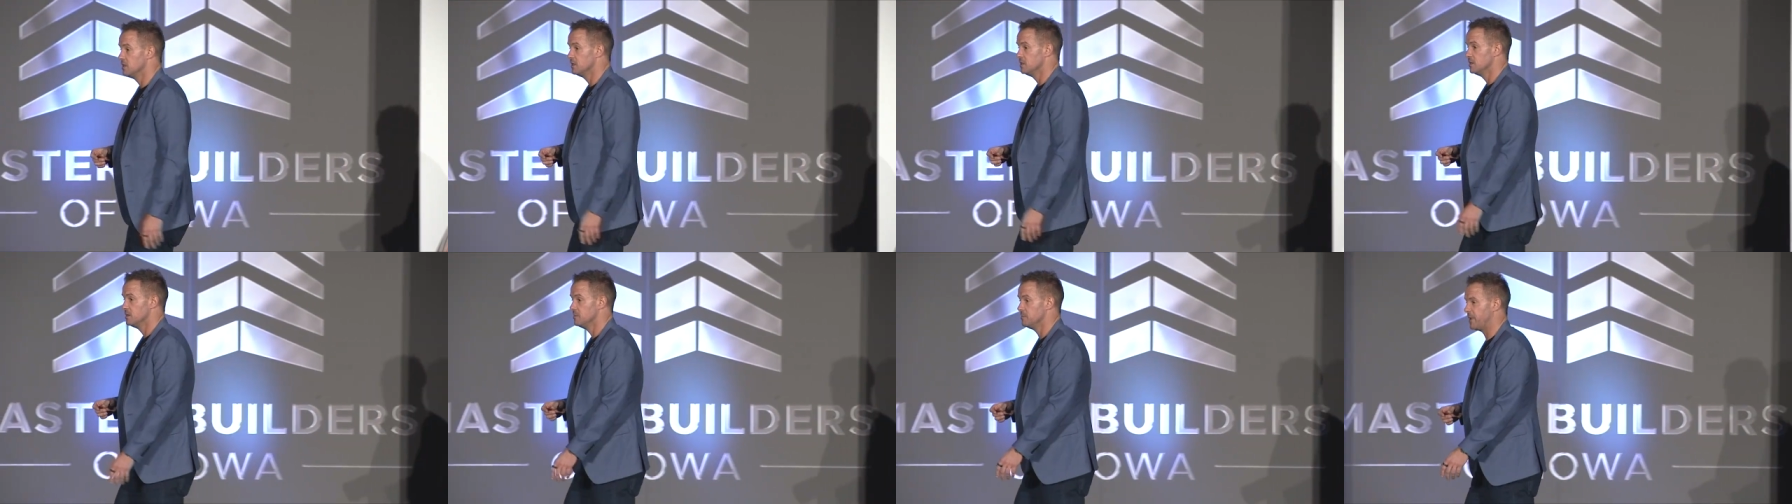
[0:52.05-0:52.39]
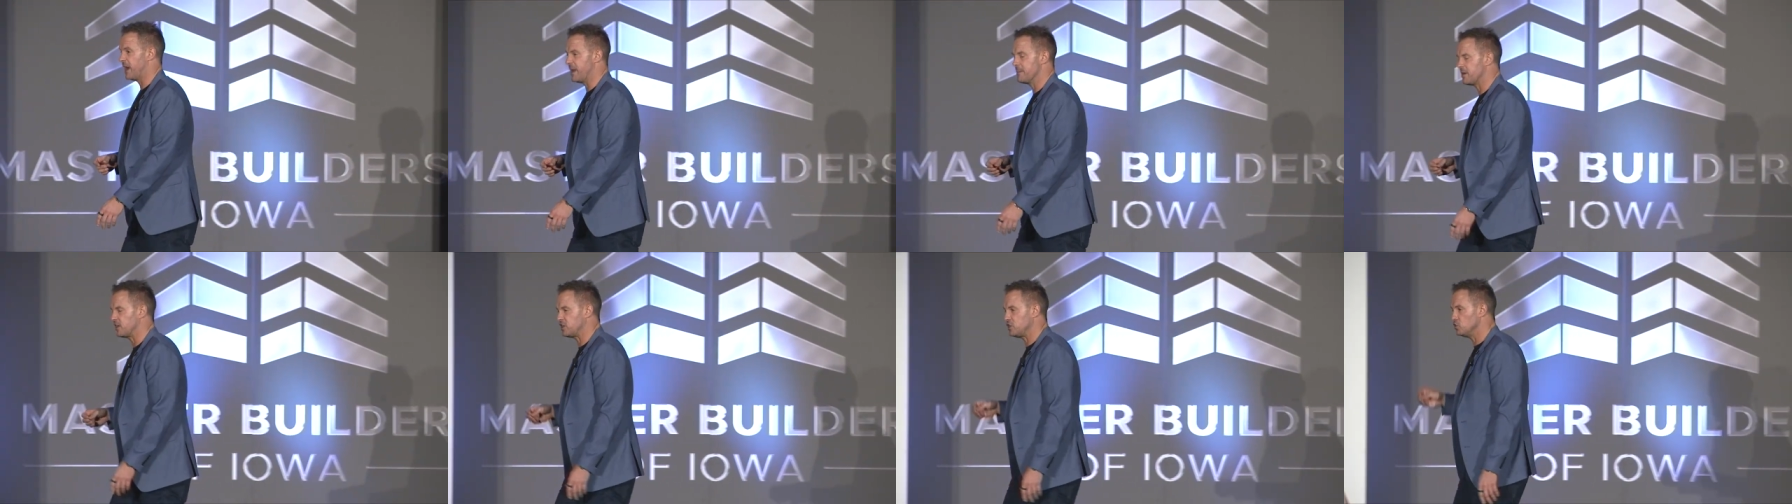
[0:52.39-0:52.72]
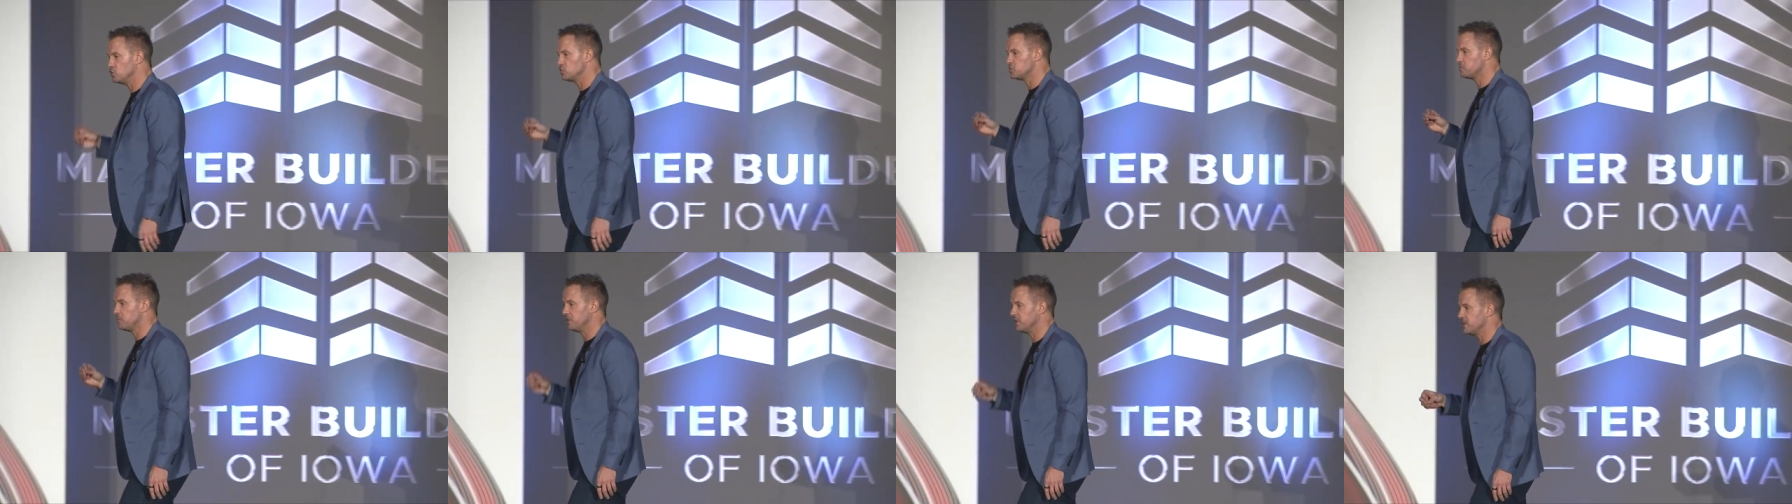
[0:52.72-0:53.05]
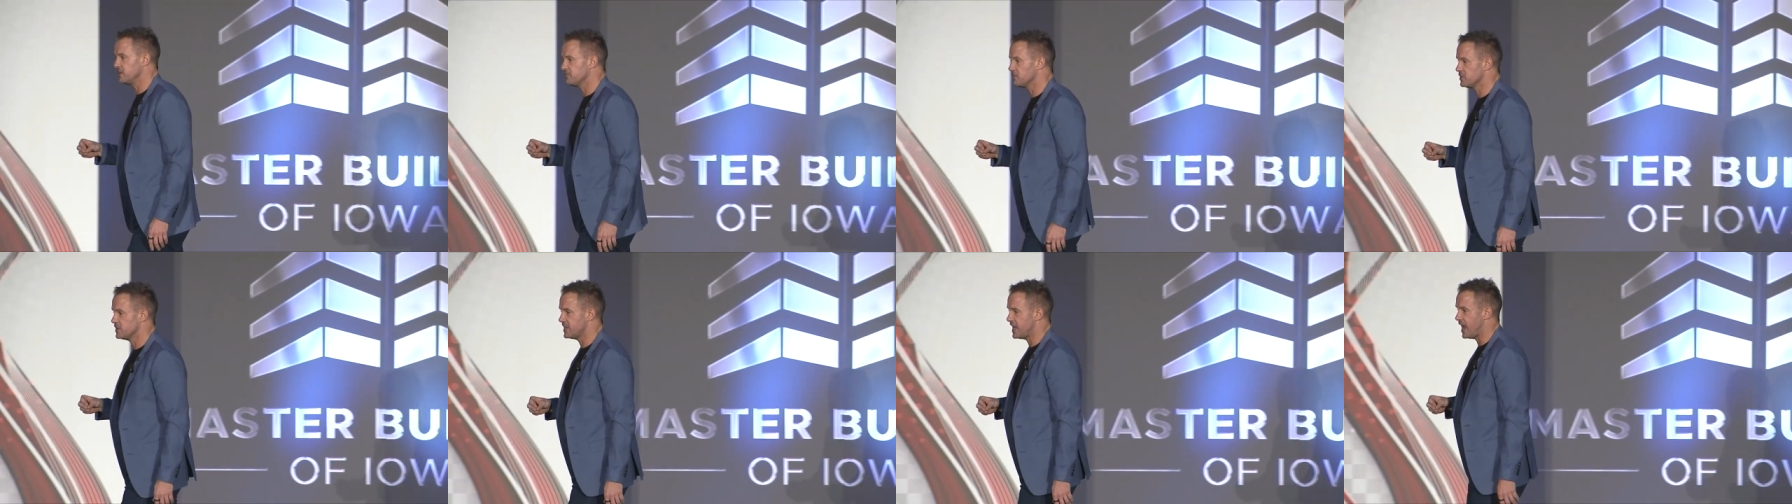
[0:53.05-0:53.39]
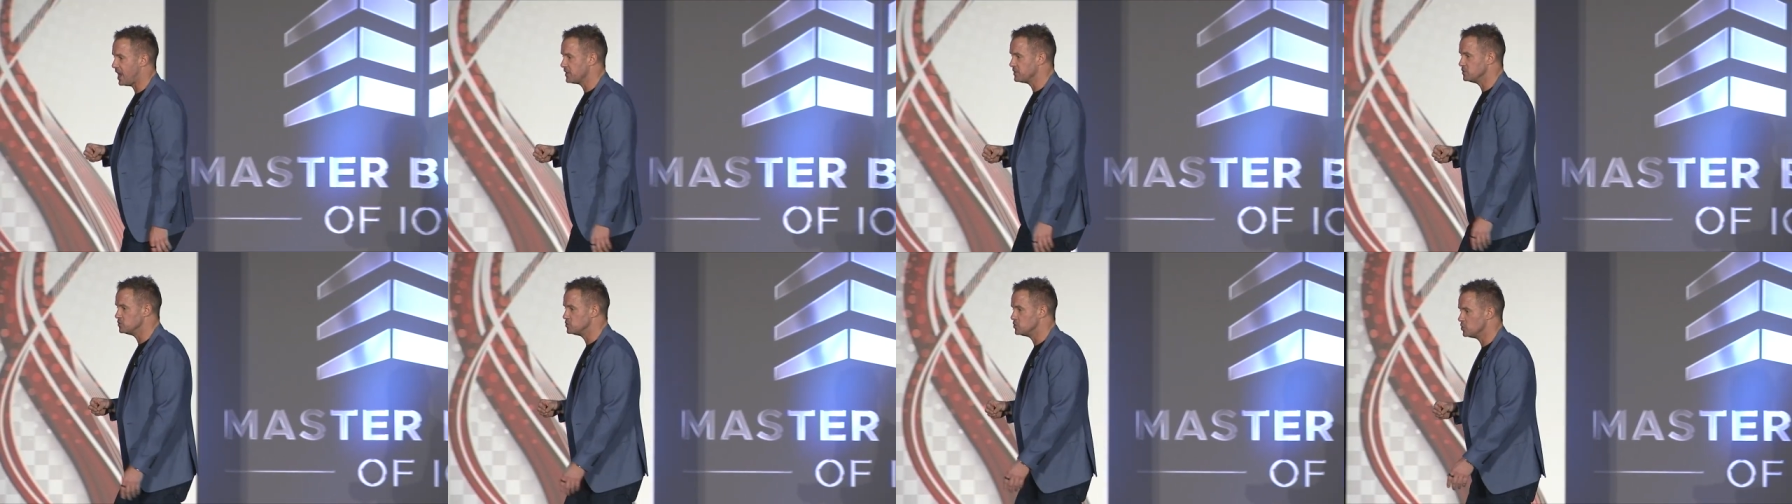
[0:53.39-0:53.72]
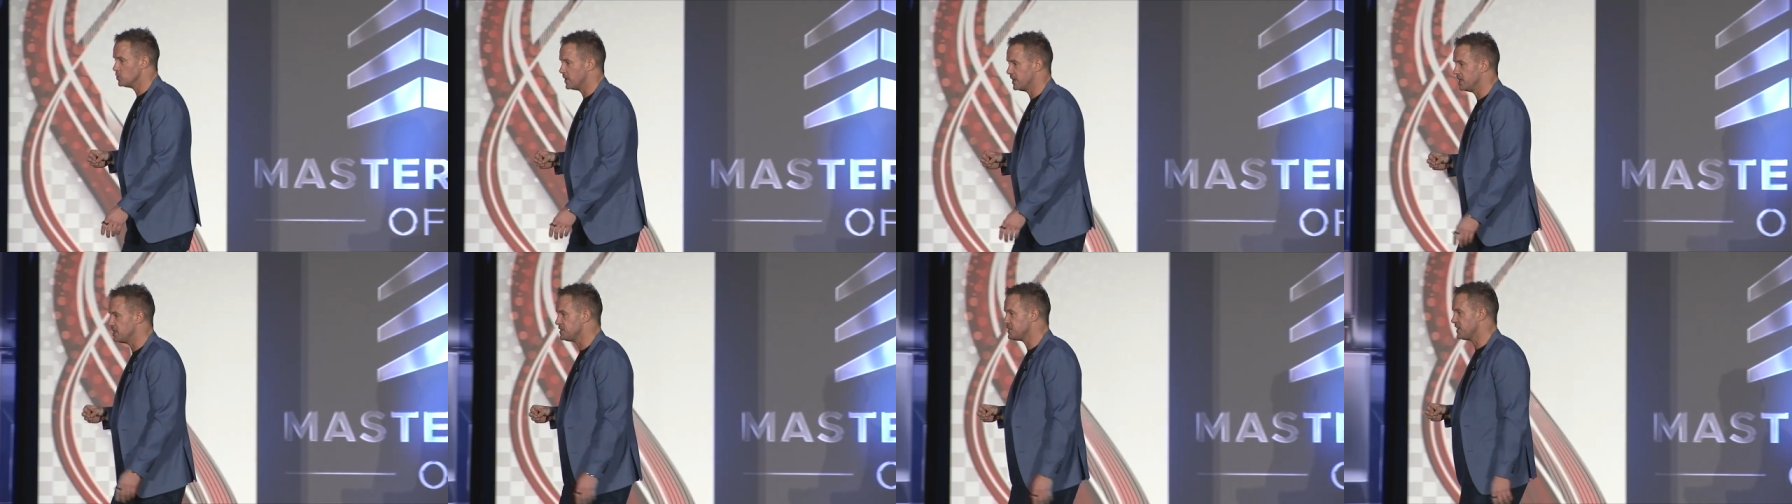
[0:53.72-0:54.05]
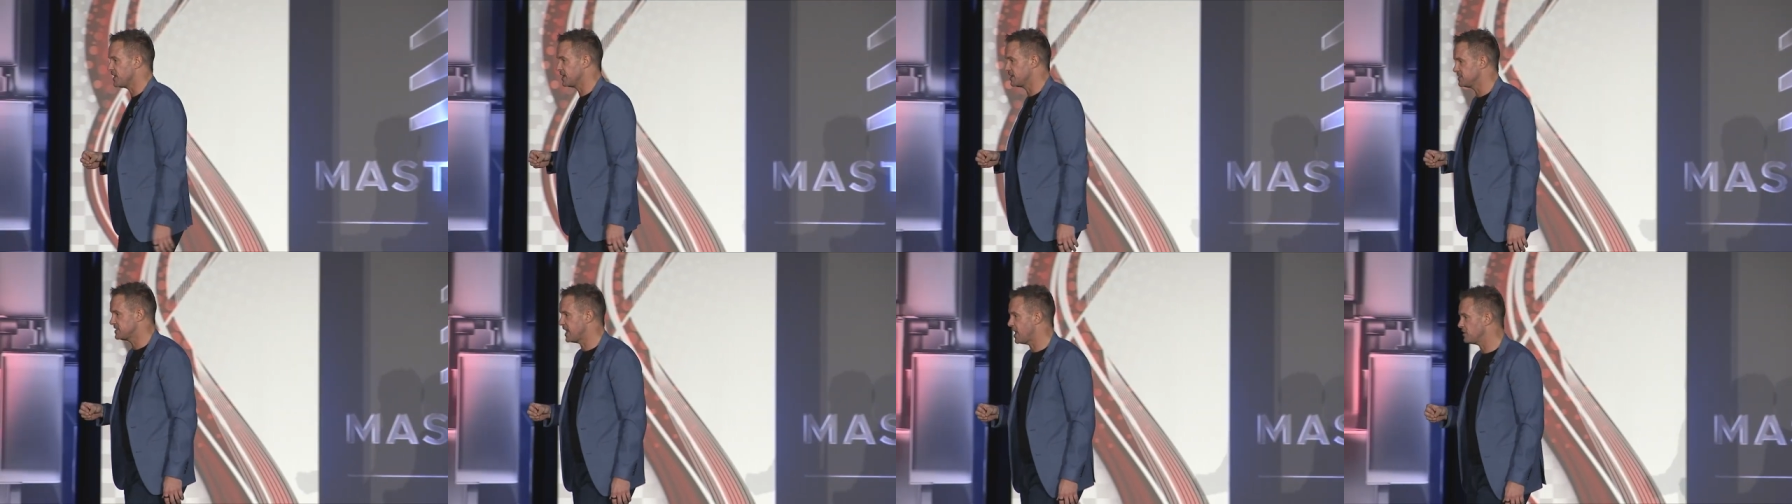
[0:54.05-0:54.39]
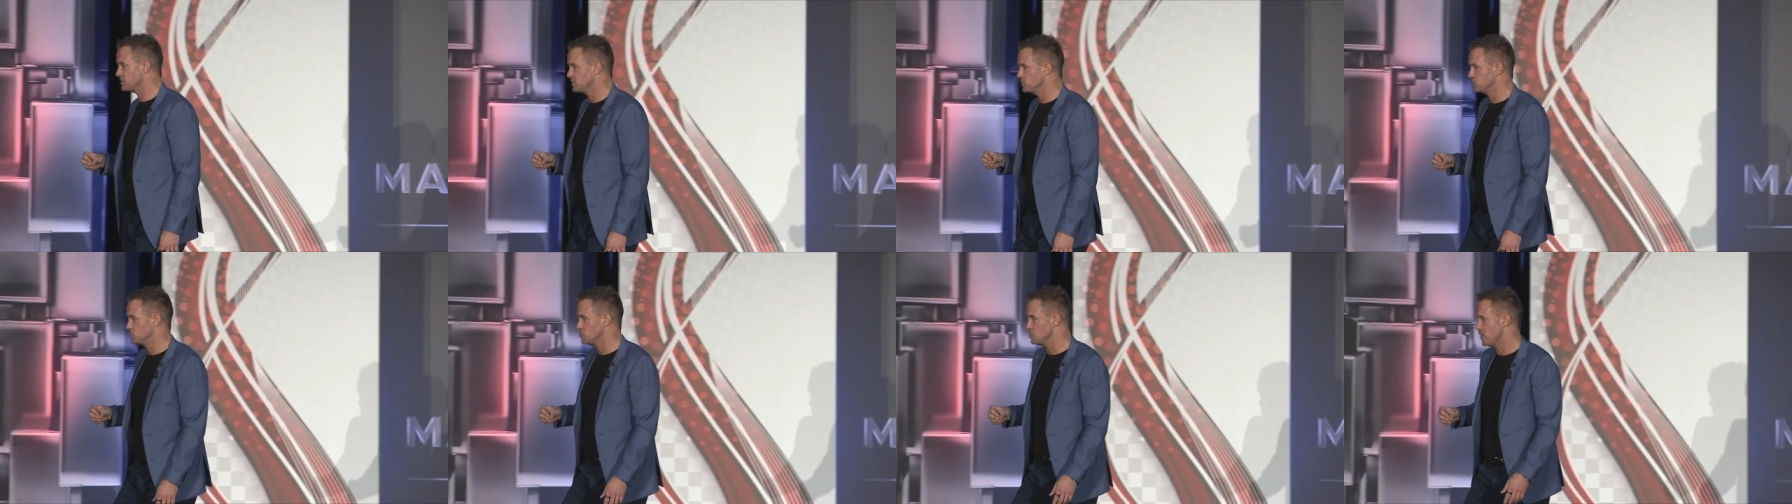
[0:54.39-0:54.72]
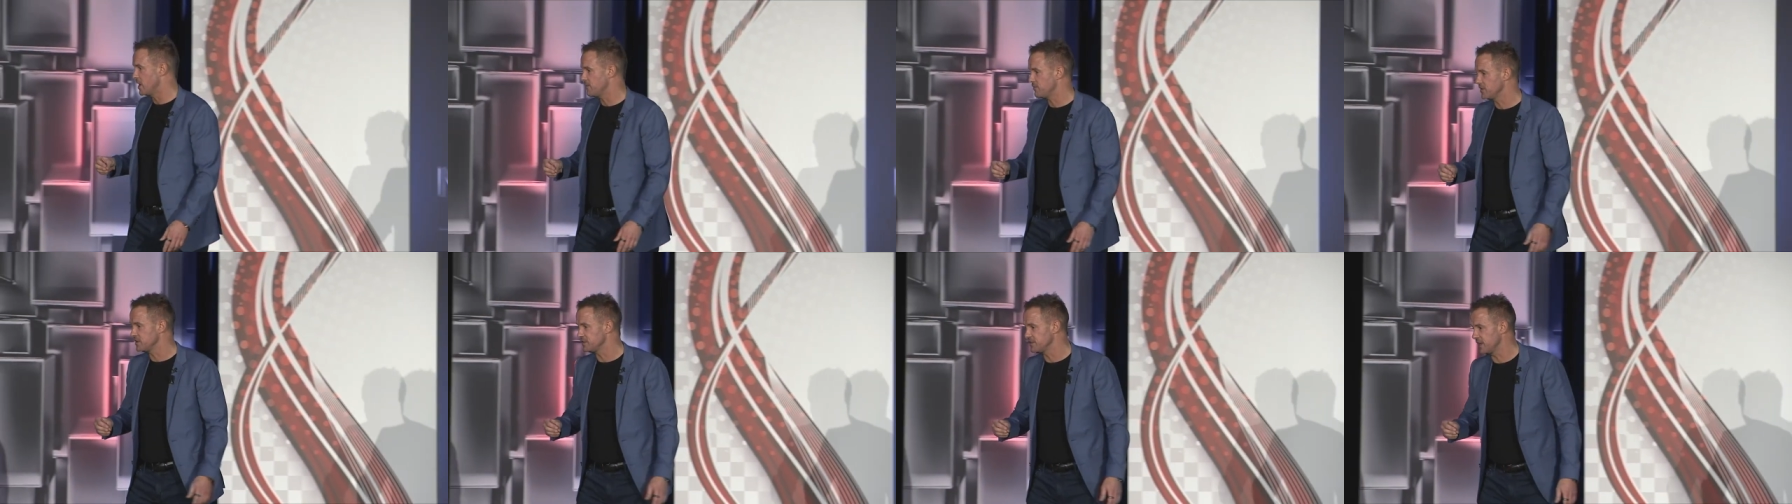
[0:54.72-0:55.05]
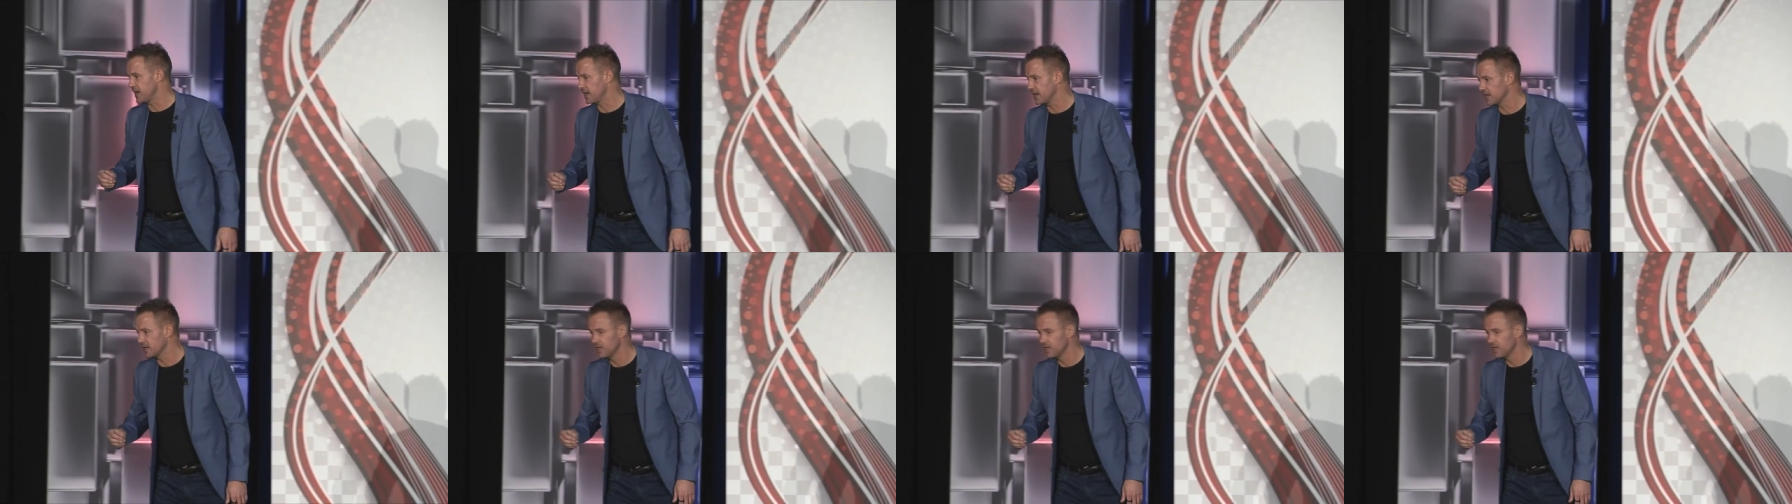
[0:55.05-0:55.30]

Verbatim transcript: But I'm a huge believer that how you do anything is how you do everything.